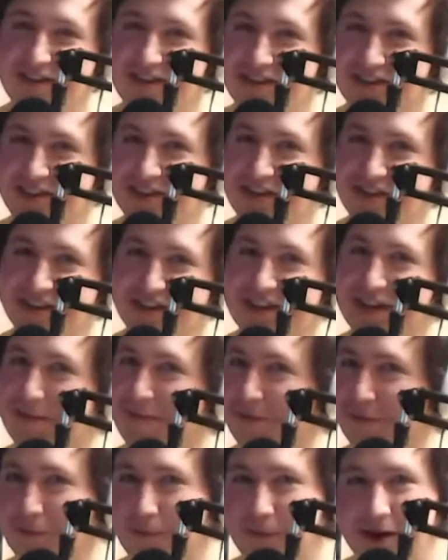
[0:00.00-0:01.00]
there are
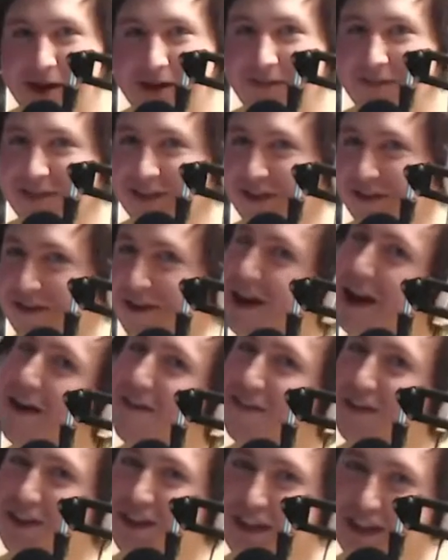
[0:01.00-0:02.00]
Stepford wives, there are
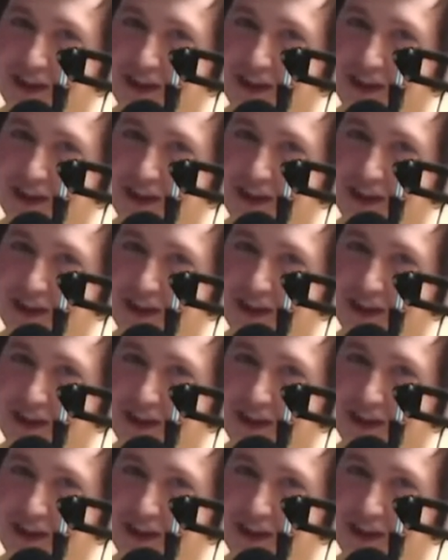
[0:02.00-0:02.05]
everything you